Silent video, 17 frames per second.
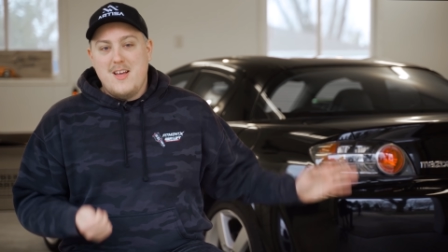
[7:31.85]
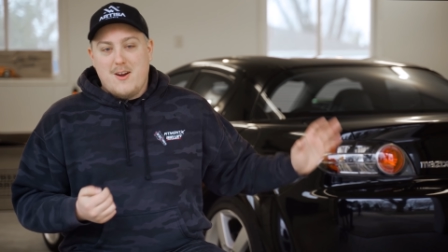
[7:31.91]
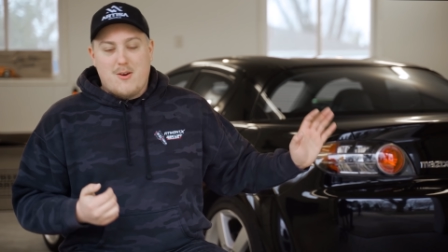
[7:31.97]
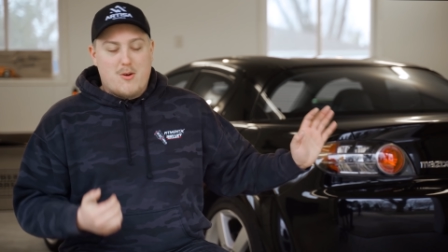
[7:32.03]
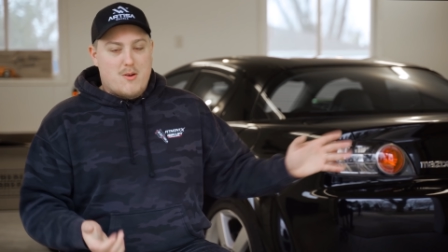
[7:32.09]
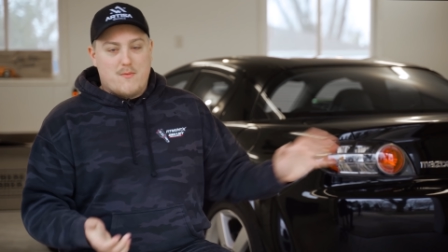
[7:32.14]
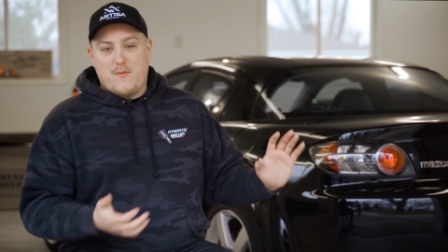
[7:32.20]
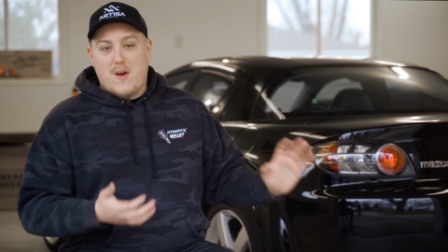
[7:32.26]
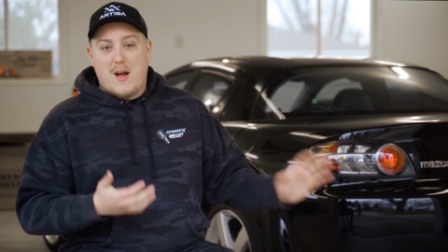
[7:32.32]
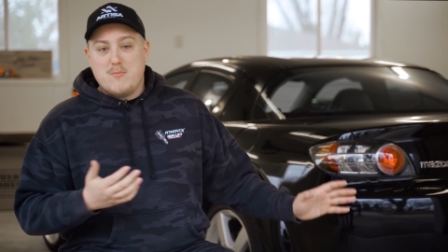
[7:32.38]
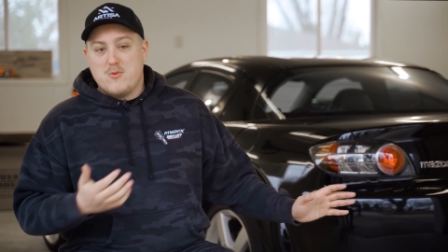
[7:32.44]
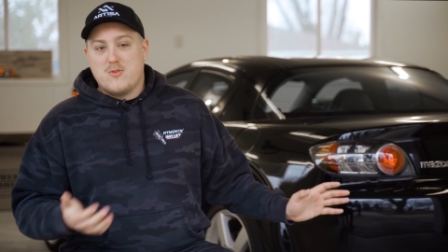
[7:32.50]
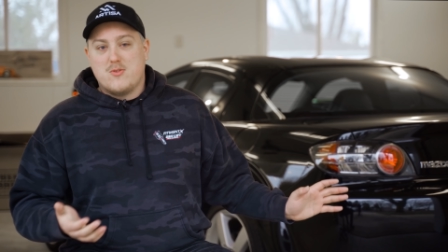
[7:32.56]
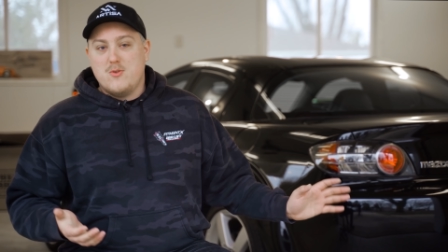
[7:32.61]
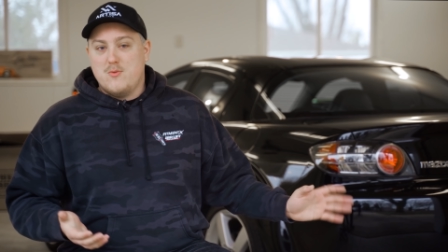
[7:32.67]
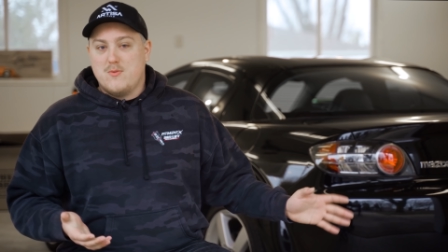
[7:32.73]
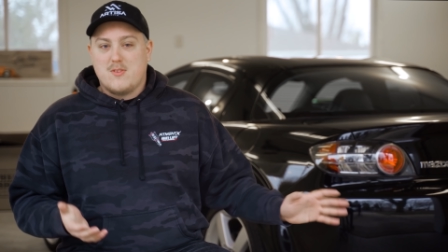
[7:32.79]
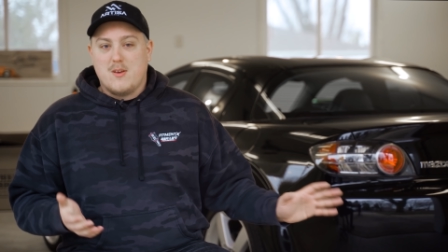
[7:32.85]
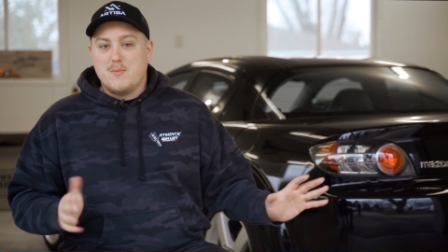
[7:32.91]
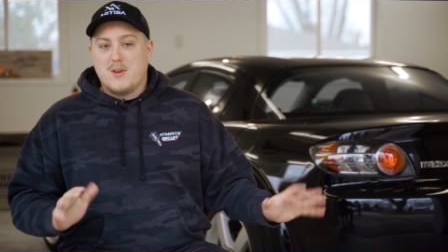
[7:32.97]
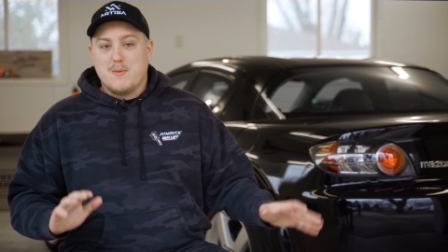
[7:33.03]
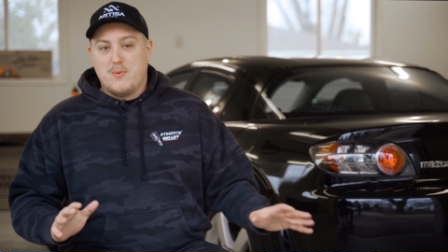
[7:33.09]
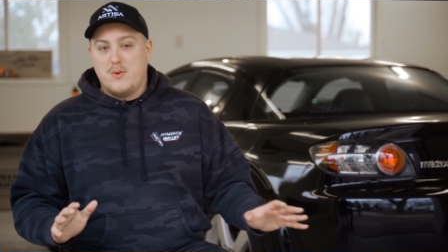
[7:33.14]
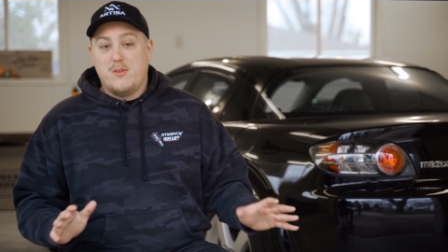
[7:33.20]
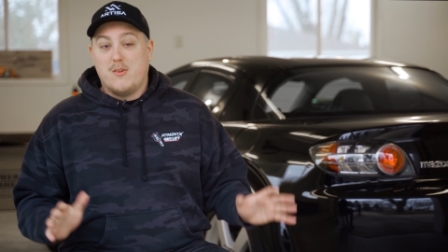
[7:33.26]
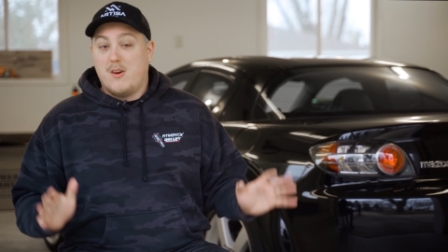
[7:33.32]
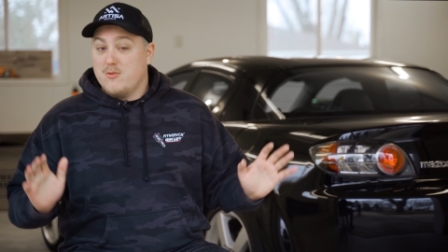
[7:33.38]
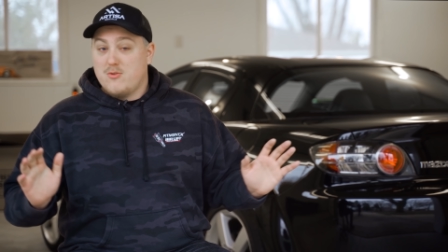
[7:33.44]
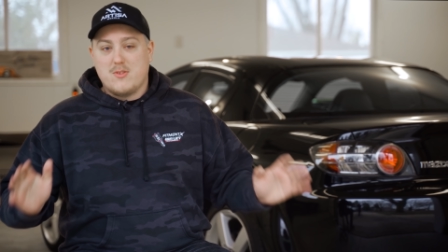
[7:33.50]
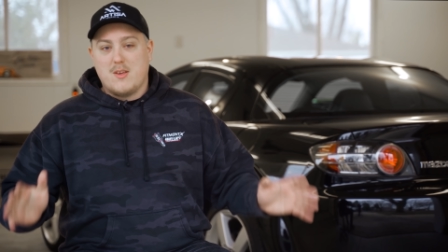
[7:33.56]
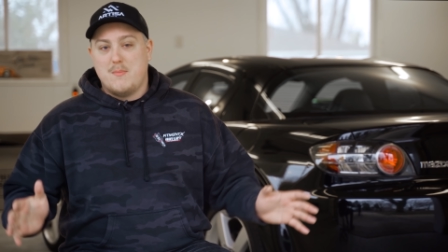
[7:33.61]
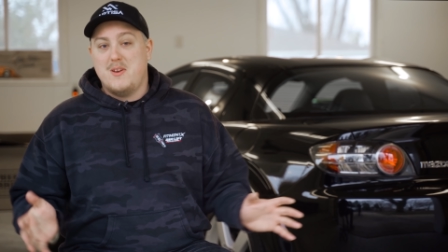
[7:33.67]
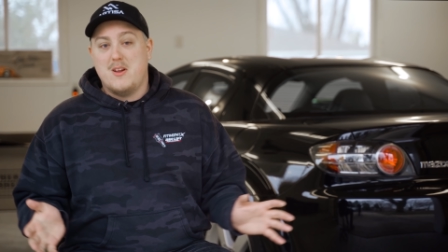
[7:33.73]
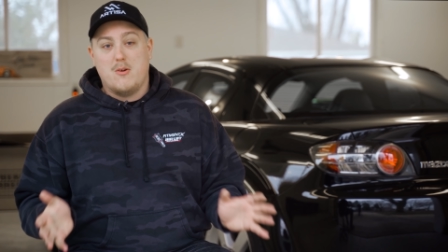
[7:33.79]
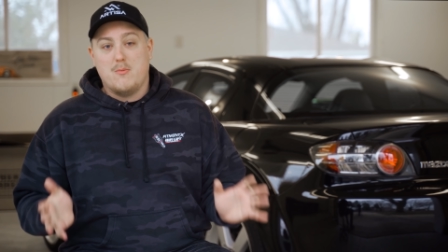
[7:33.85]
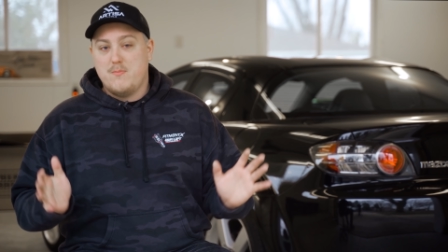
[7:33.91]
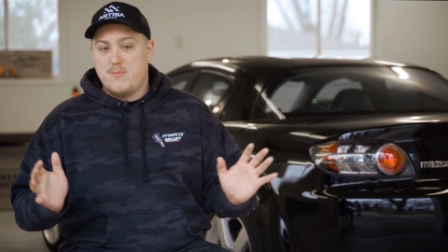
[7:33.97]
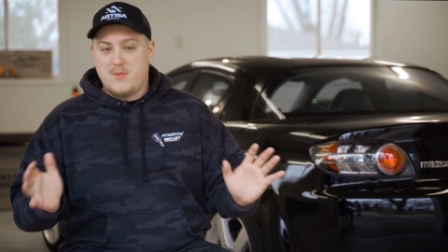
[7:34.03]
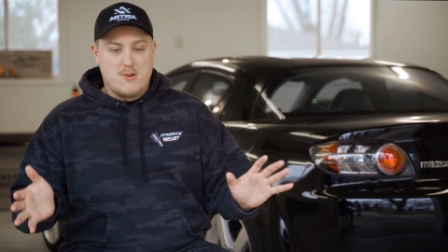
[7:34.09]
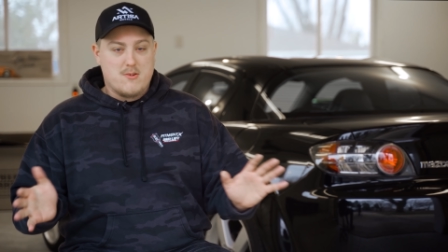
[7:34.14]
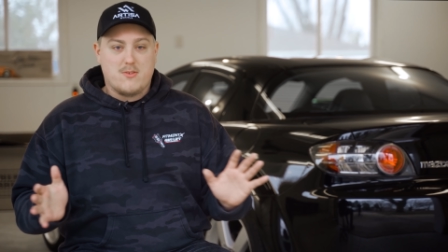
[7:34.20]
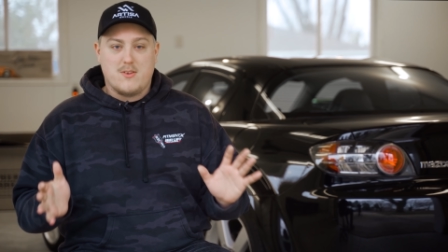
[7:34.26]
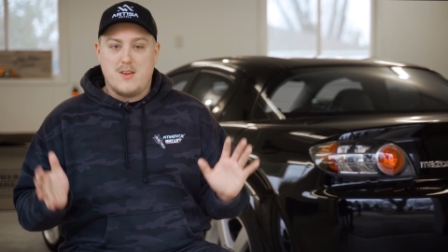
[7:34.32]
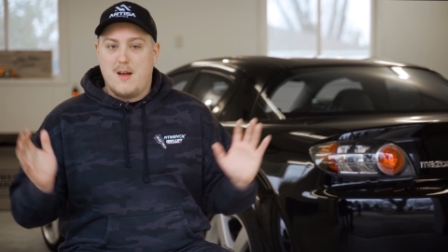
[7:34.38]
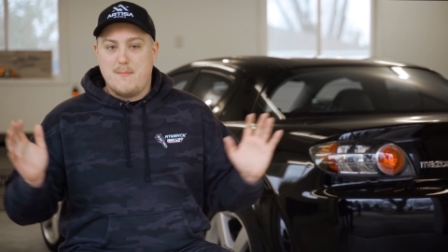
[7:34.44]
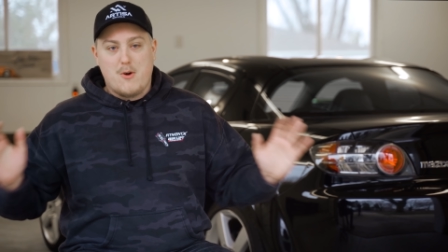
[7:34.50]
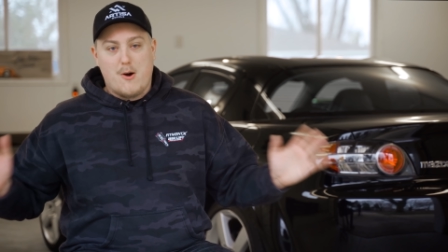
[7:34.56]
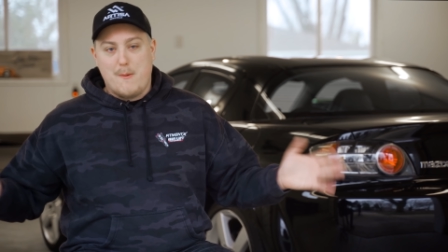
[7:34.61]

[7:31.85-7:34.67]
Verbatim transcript: or if I'm just doing something completely wrong, just let me know. Seriously, I'm